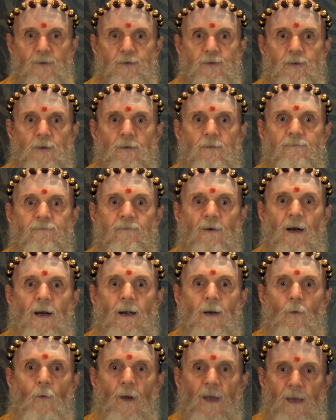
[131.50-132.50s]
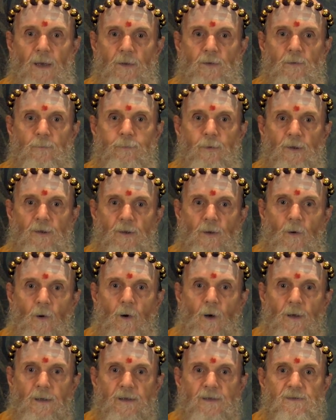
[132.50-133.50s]
a surefire way to put an
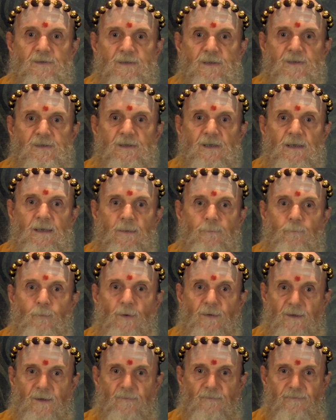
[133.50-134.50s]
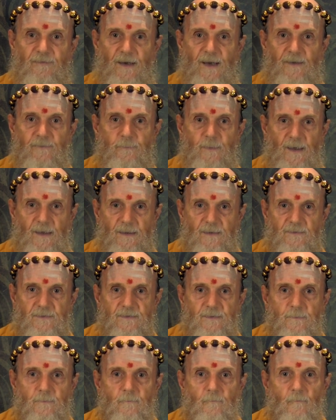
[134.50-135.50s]
audience to sleep within five
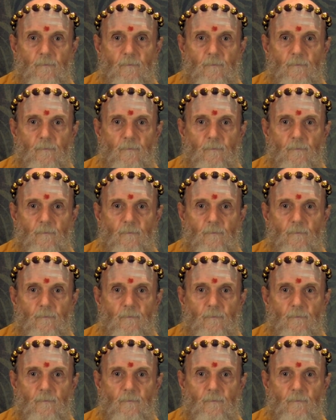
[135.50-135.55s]
minutes.